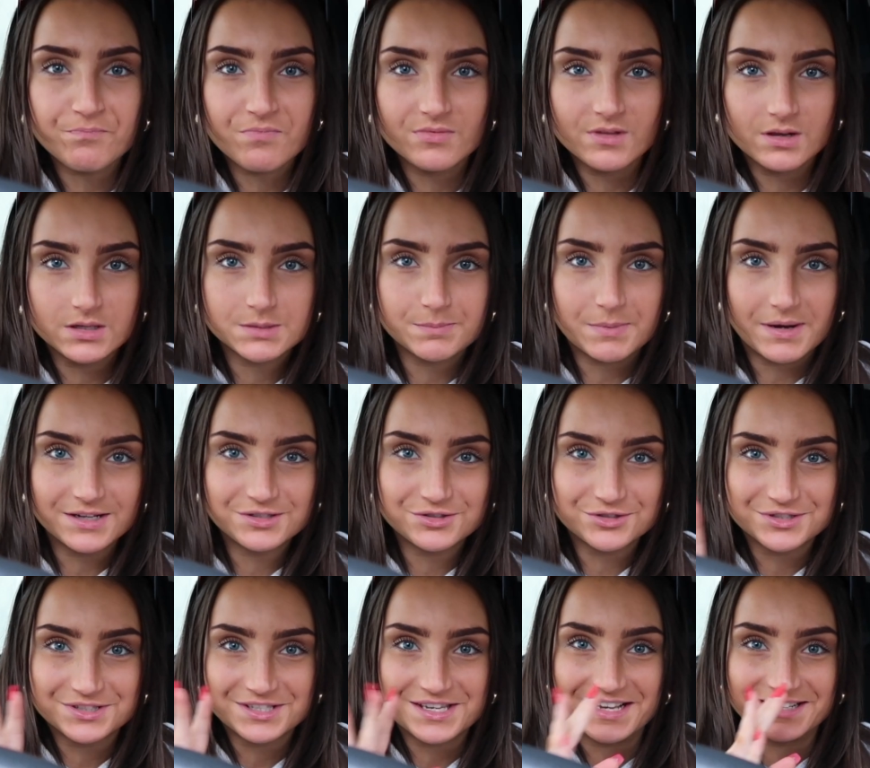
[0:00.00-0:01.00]
the spice
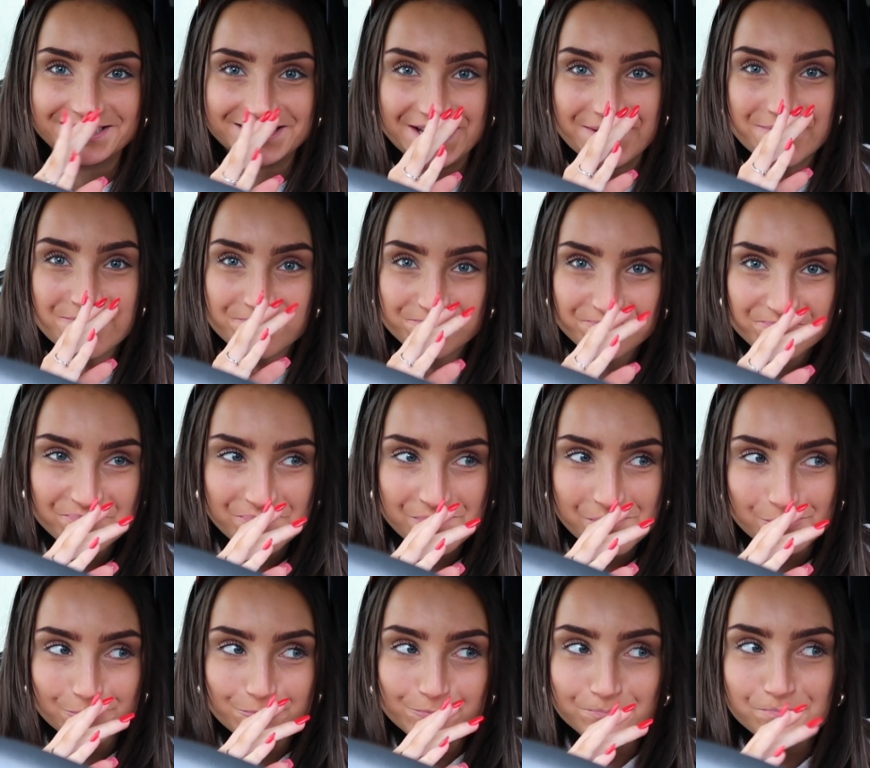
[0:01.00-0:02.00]
just kicked in.
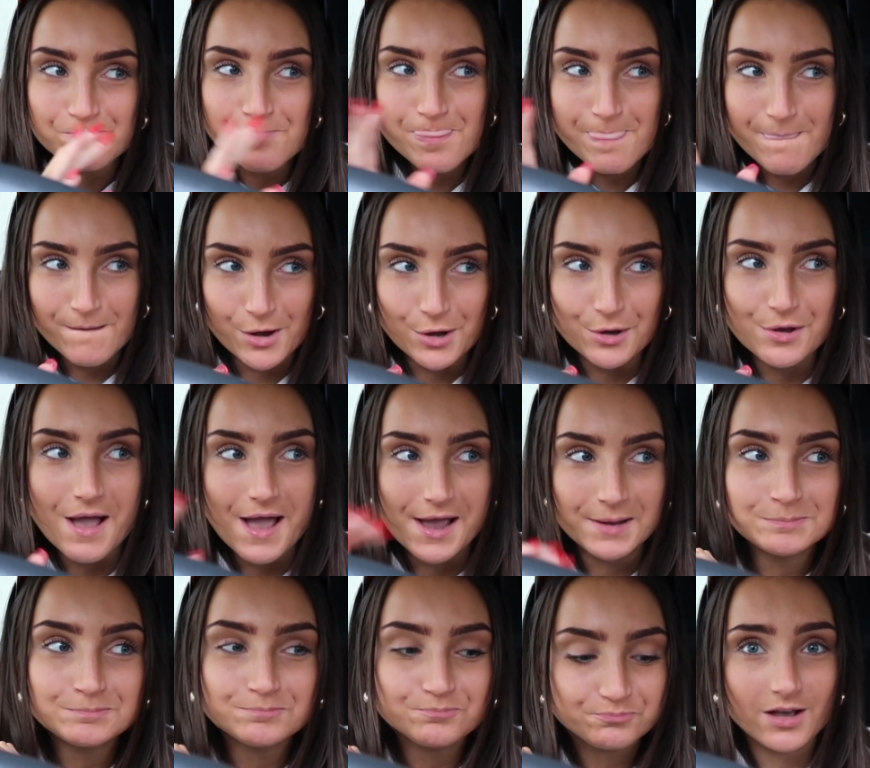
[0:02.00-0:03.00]
Okay,
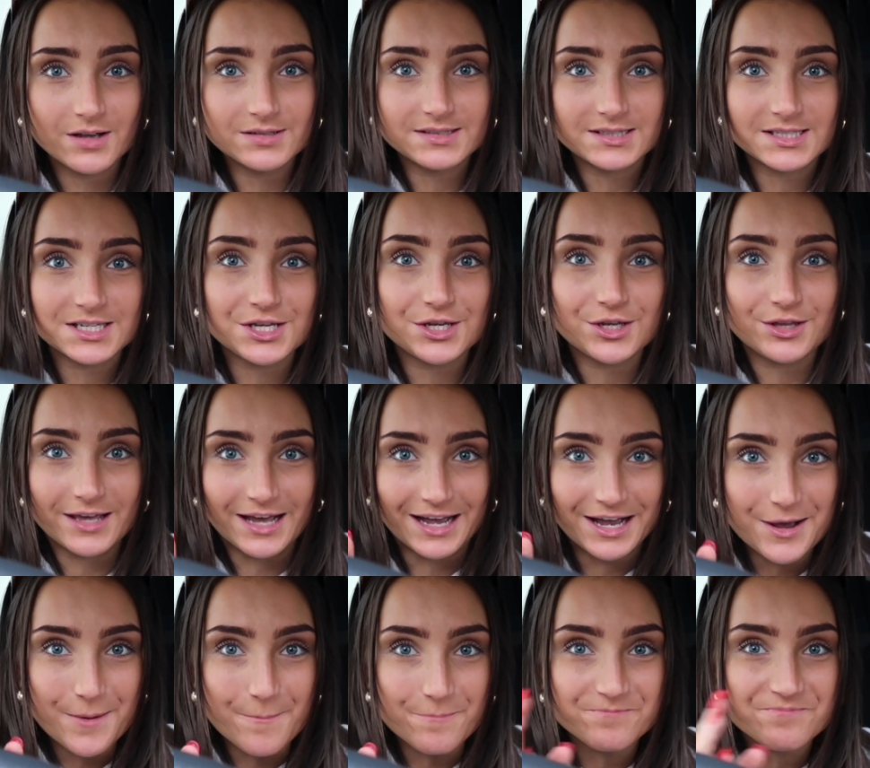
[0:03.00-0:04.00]
I see you
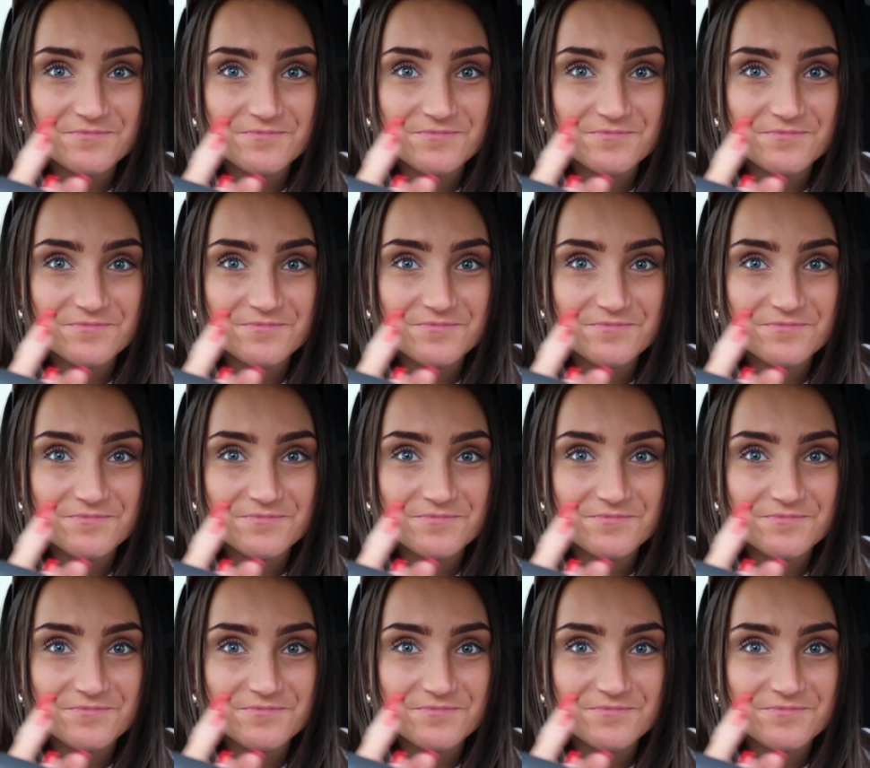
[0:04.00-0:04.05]
there.